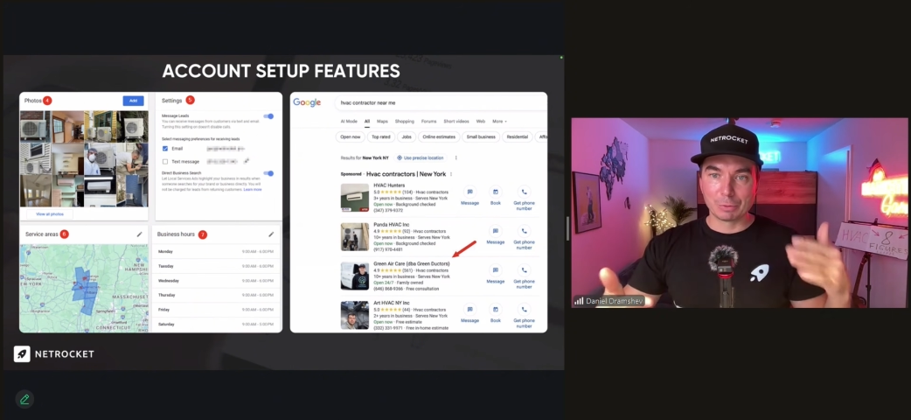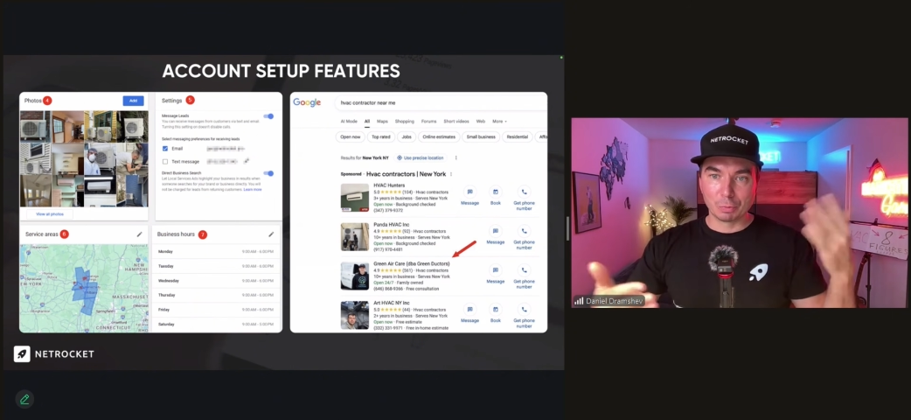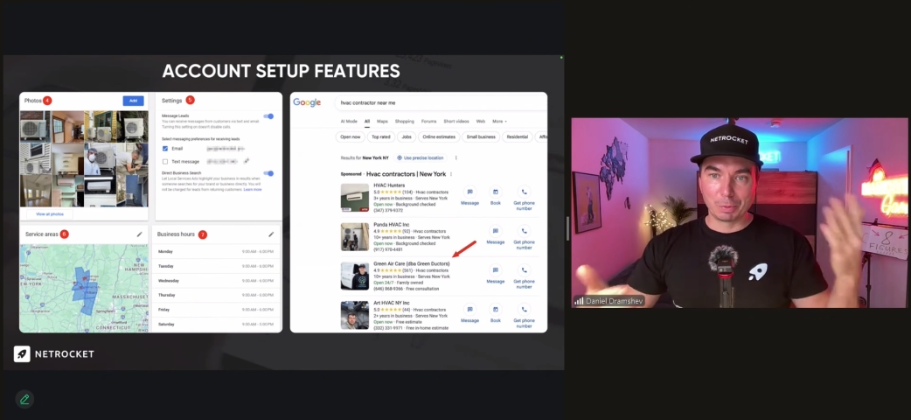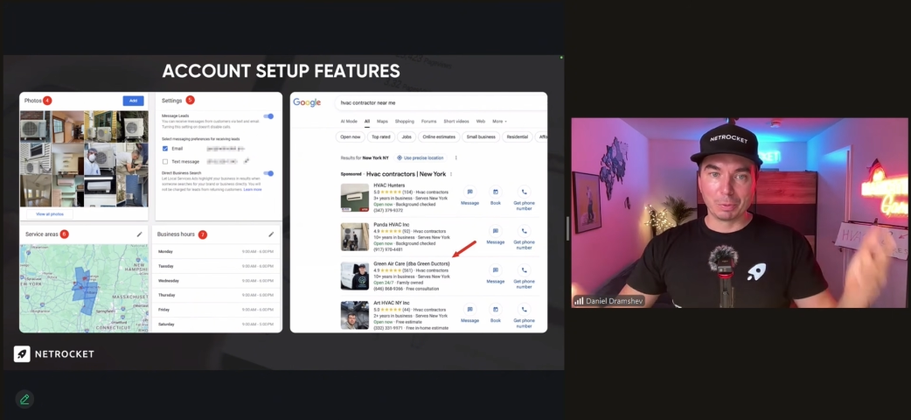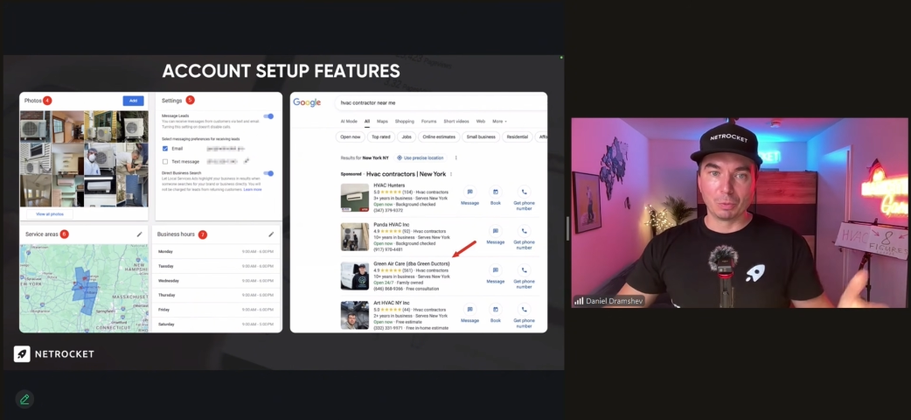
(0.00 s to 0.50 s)

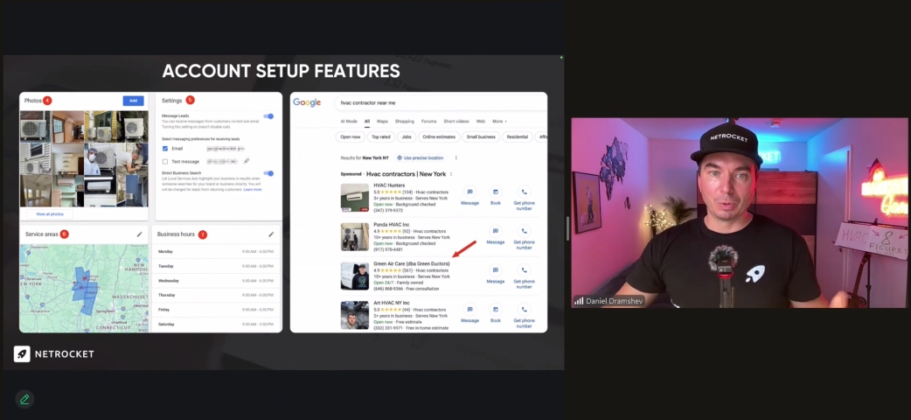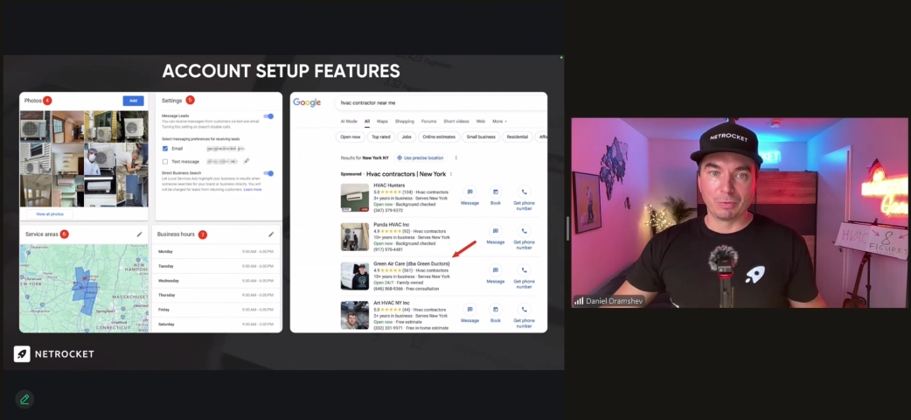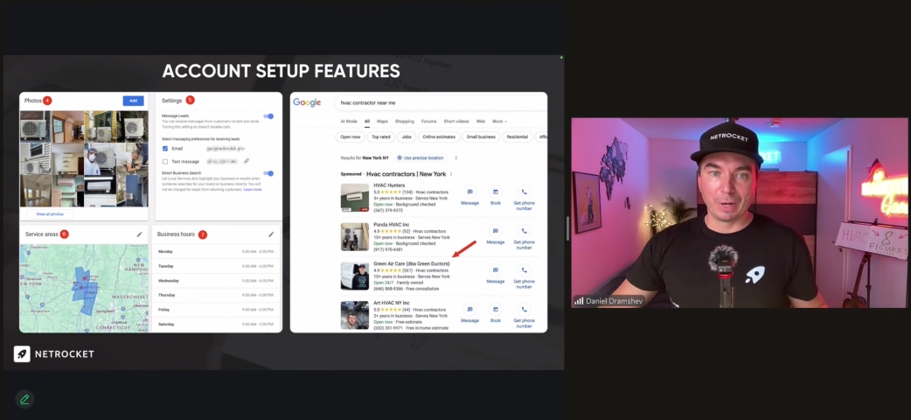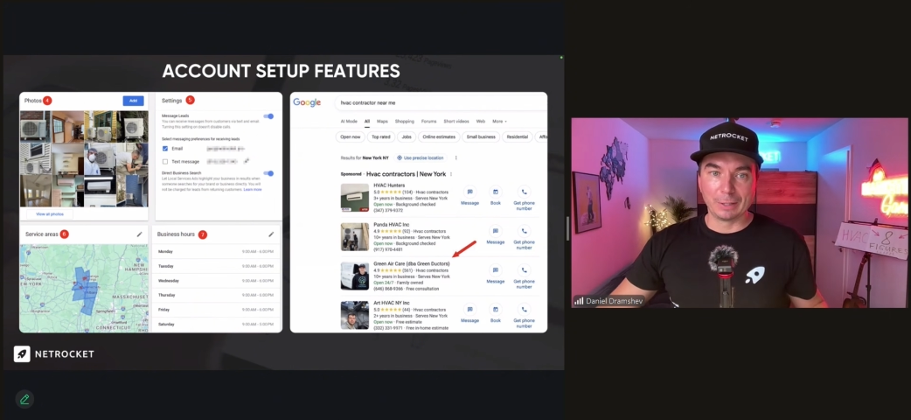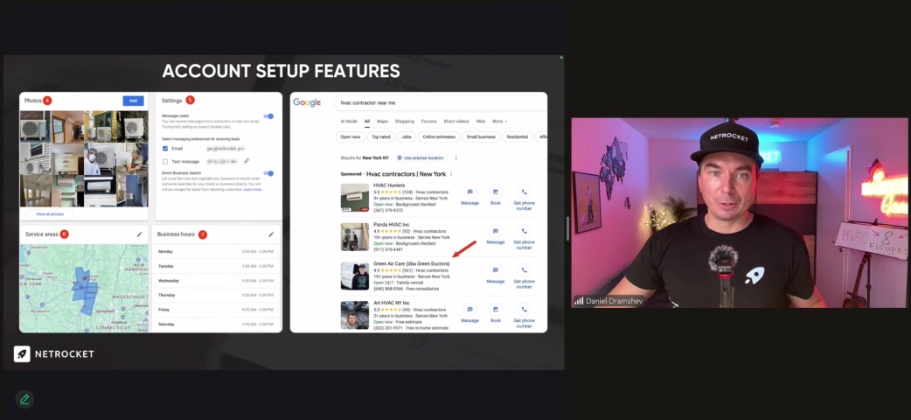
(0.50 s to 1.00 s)
so people will
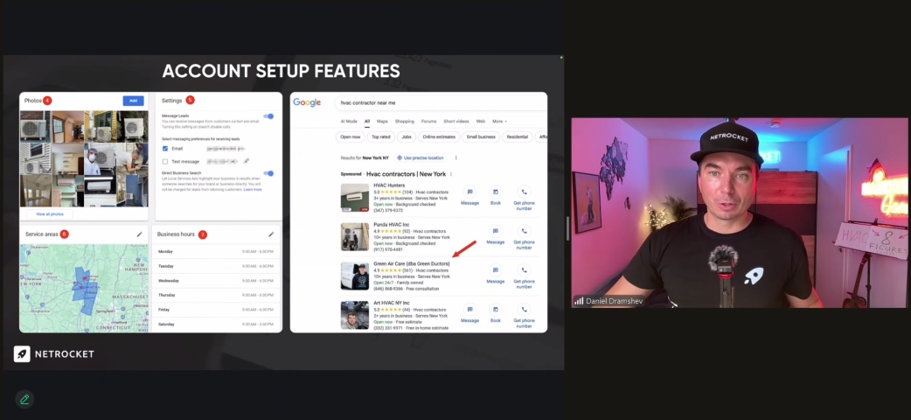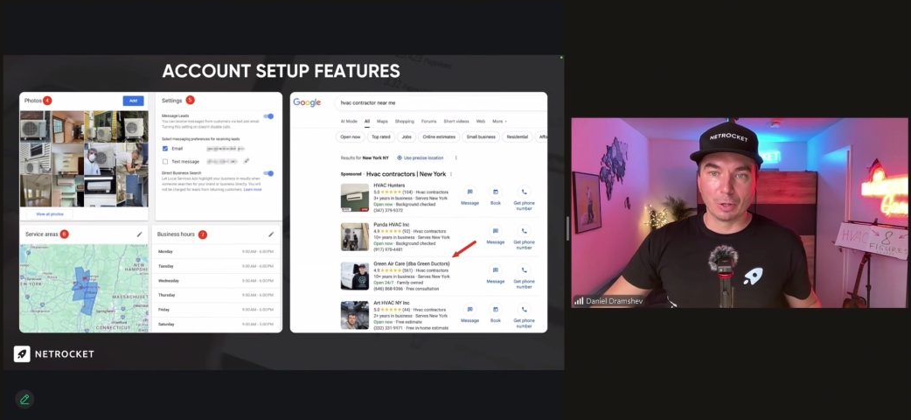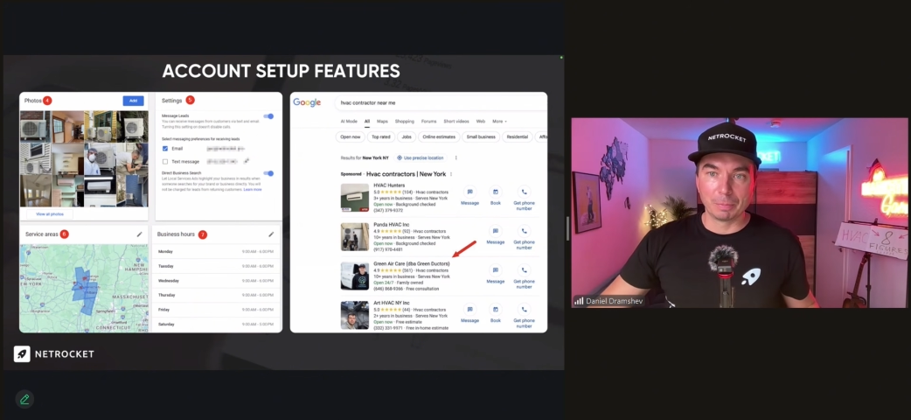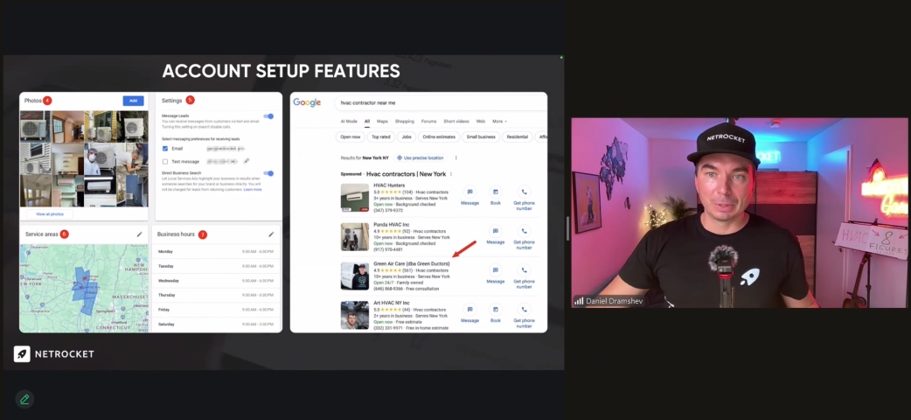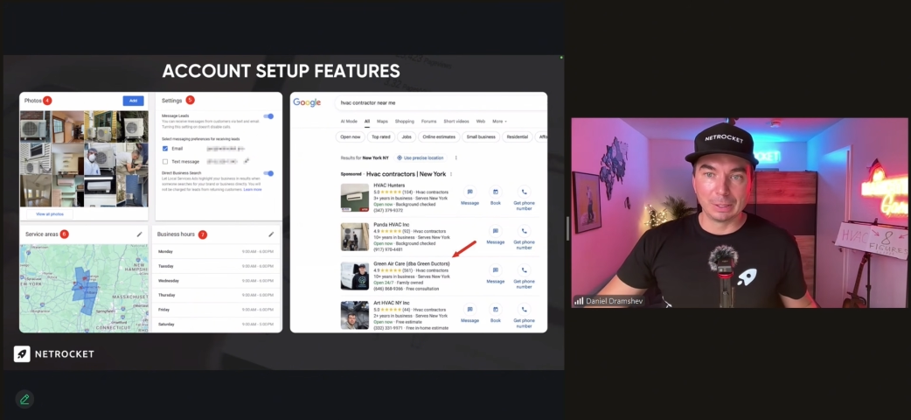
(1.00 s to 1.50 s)
find your
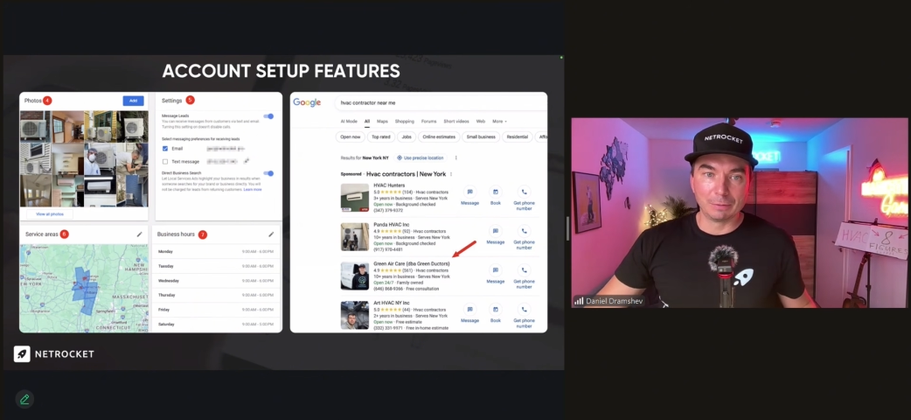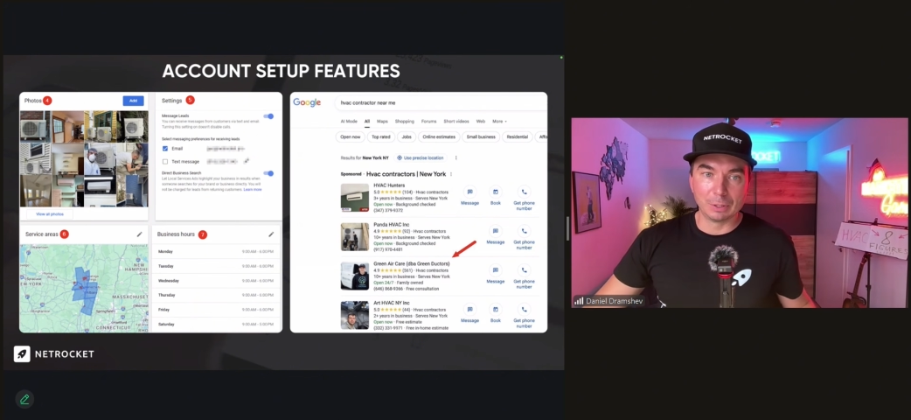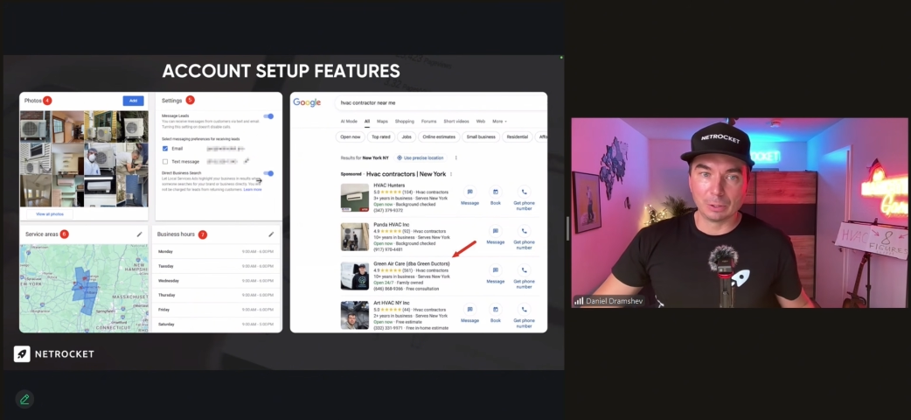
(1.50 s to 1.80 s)
company if